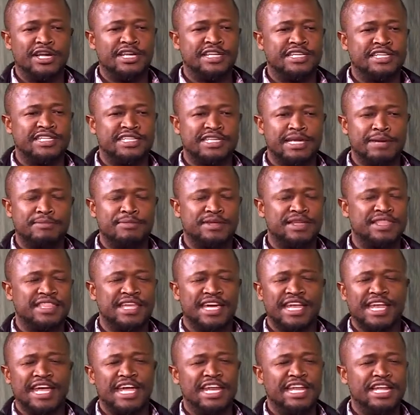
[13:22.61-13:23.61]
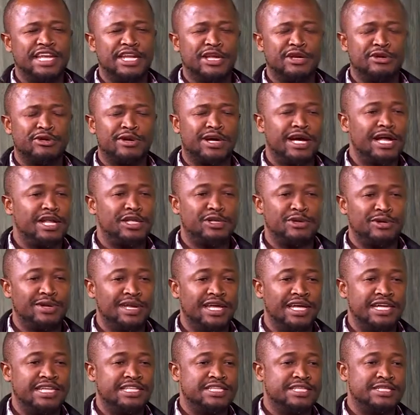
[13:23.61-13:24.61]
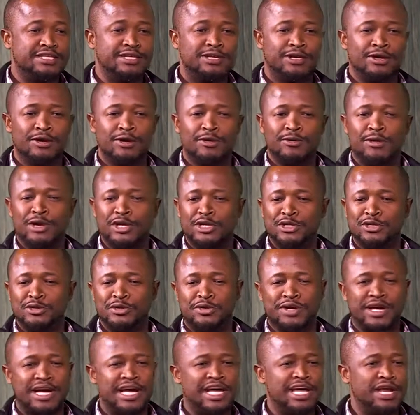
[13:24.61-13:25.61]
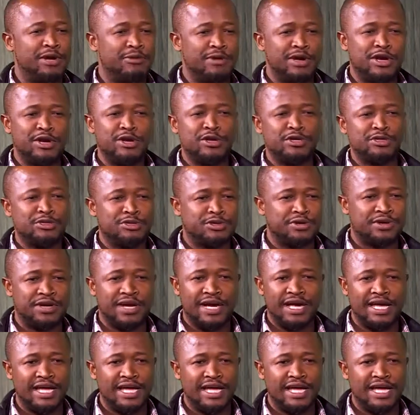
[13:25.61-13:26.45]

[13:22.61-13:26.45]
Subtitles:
something that I needed to calculate, when to cry and when not to cry.